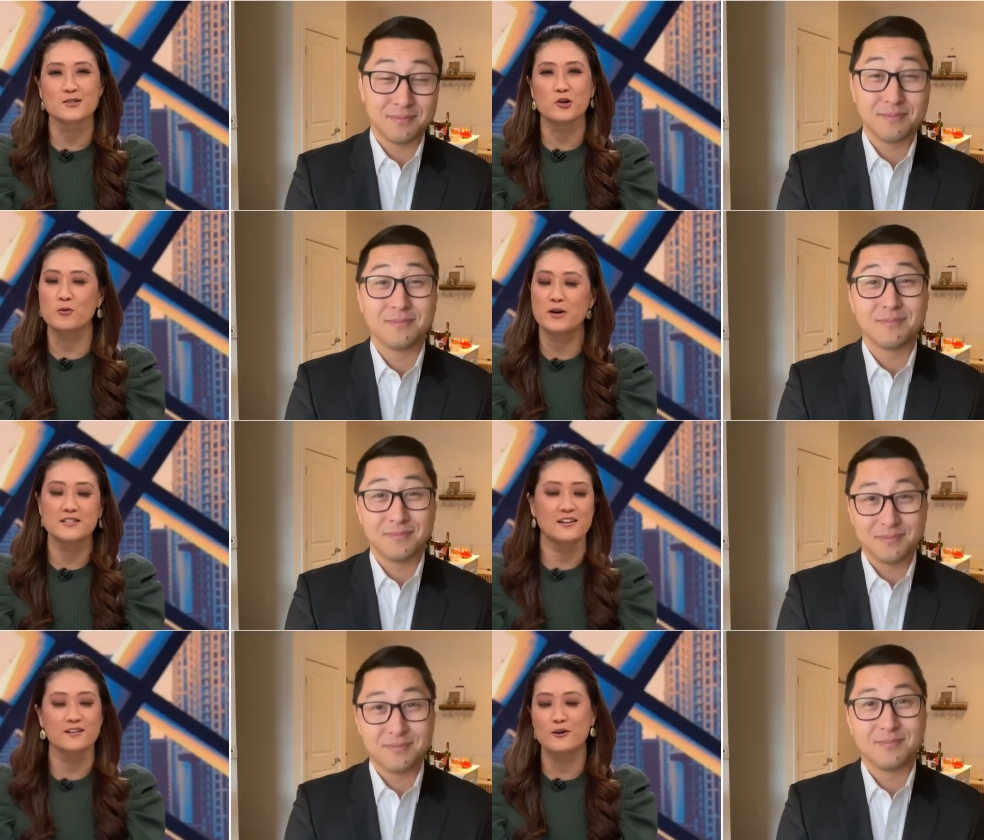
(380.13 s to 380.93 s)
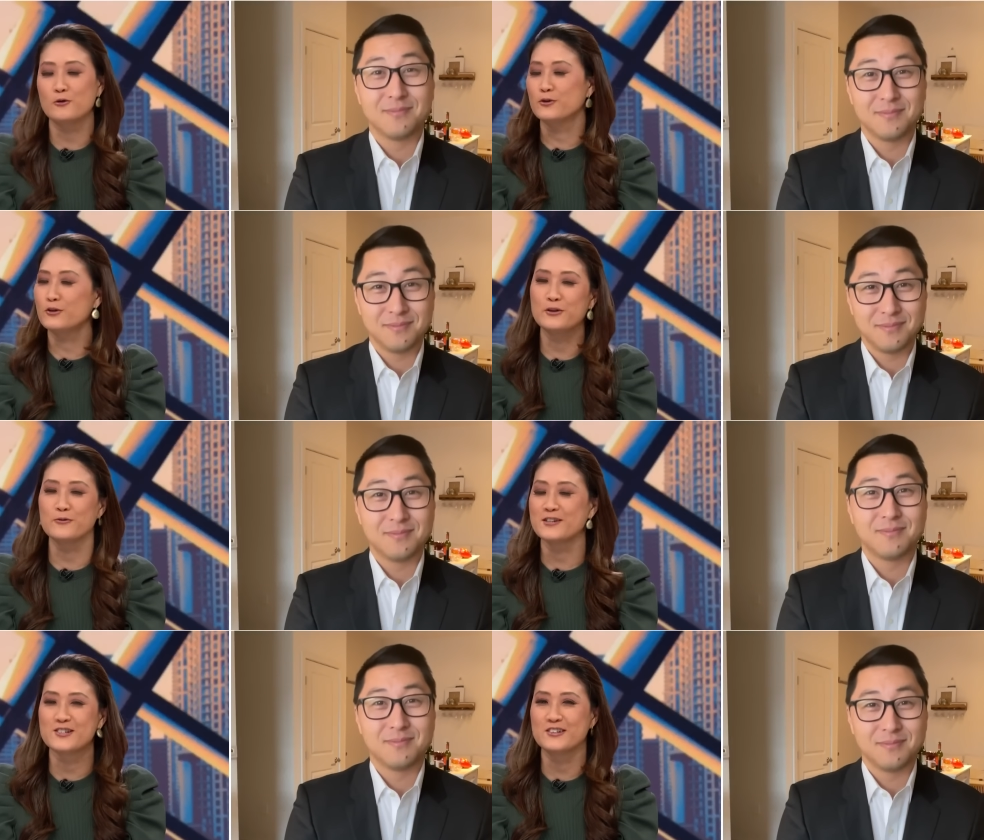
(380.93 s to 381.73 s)
Speaker 1: Kurt Bardella, though, you're an
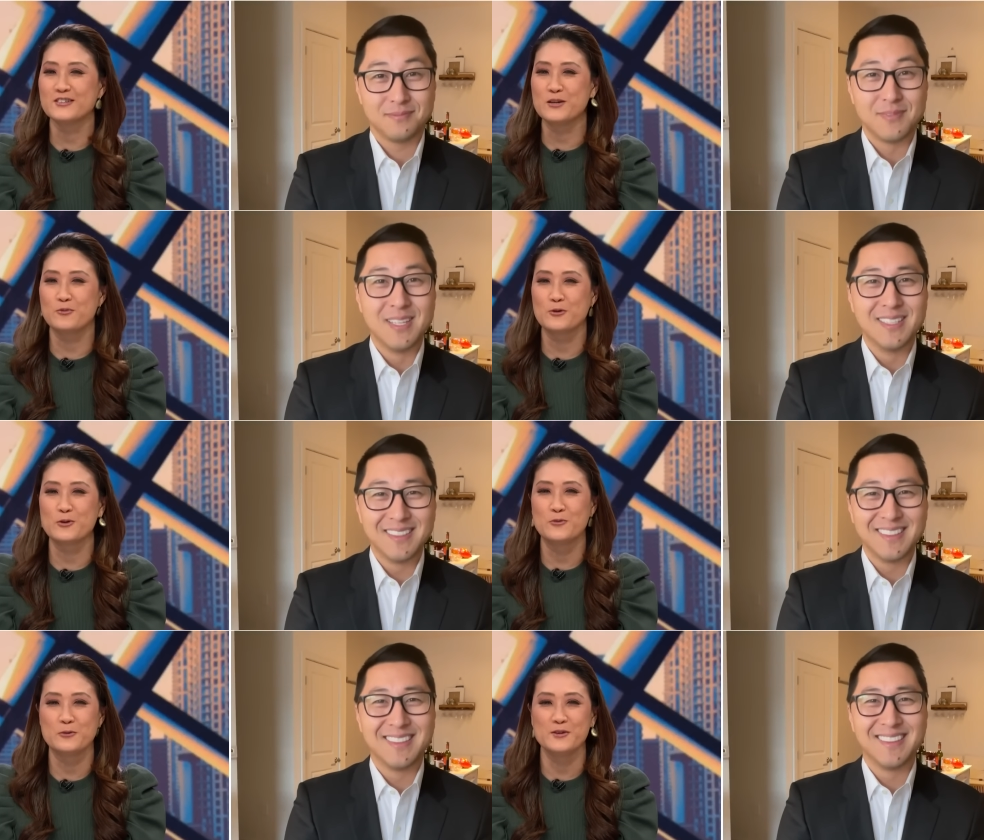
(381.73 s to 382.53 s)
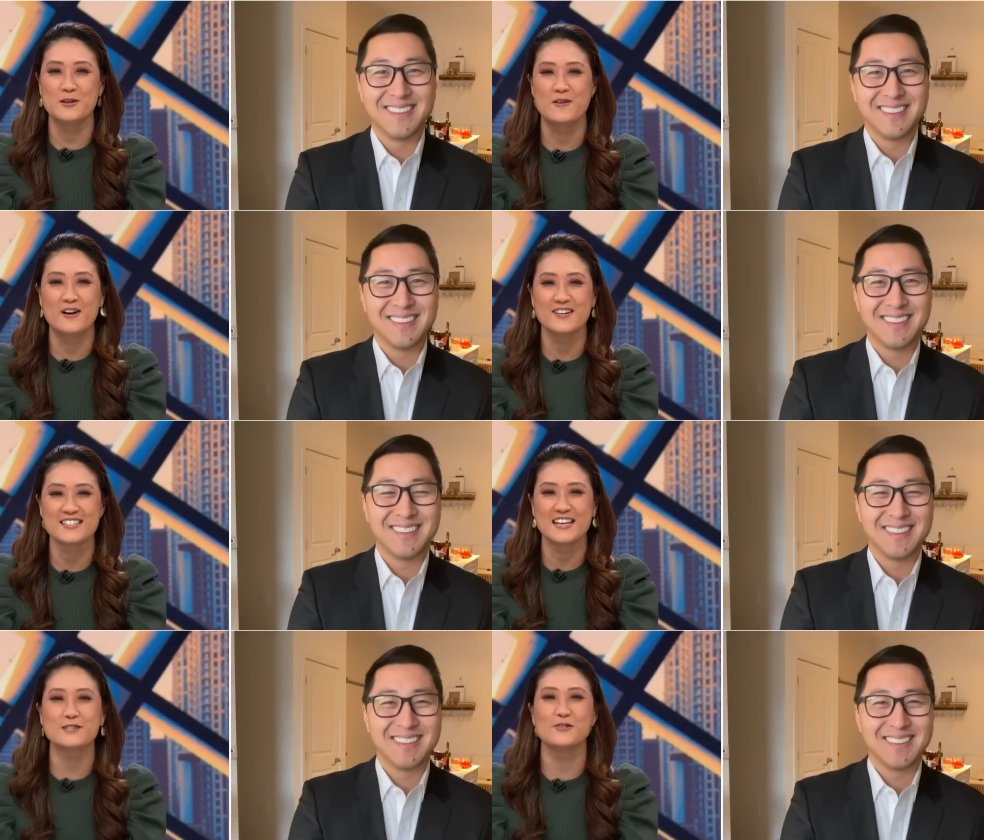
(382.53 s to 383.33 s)
original. They broke the mold with you always.
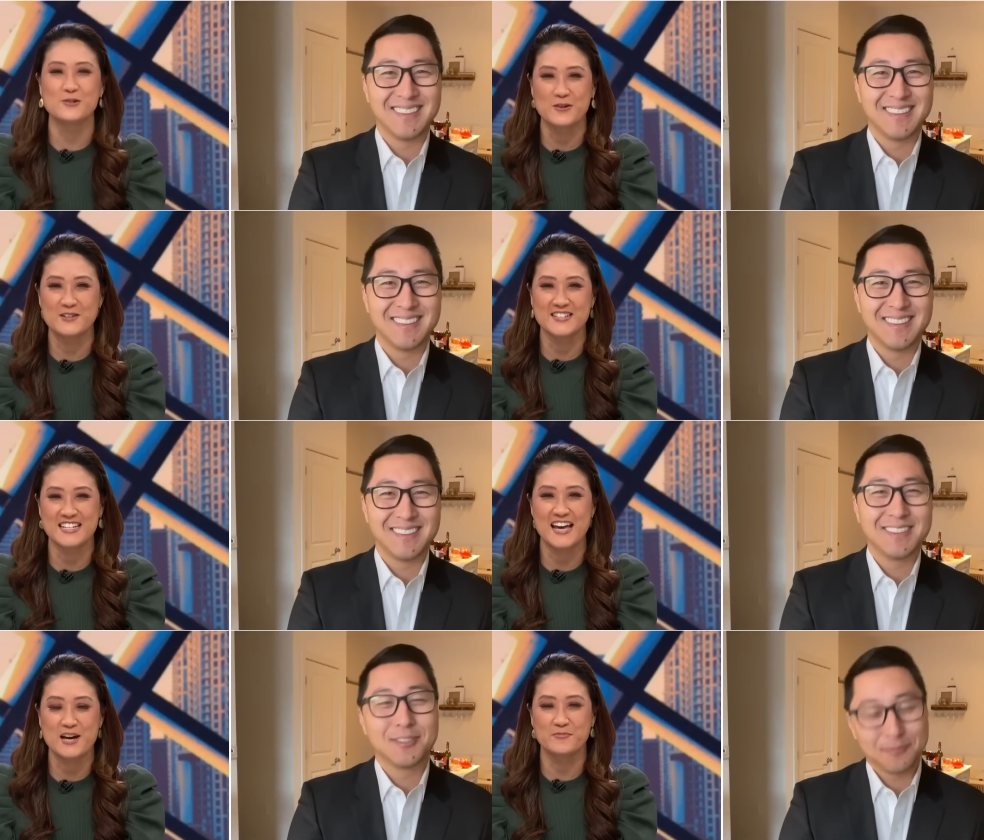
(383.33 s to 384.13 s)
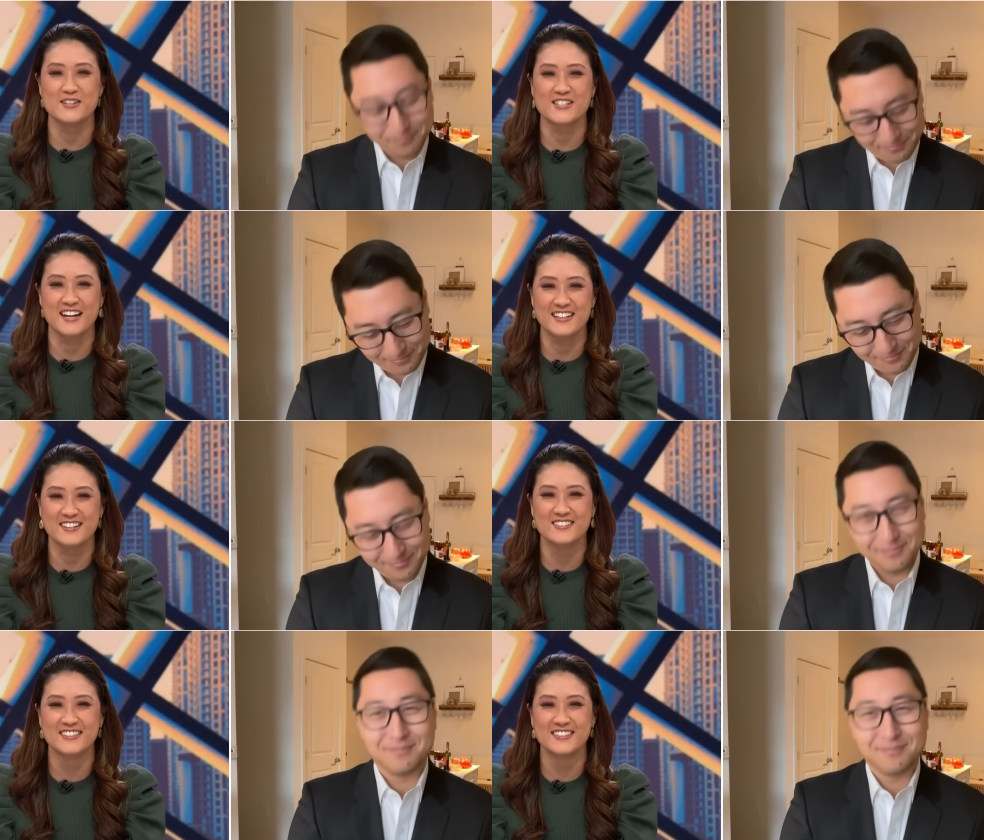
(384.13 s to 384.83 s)
Thanks for joining me today. I appreciate you.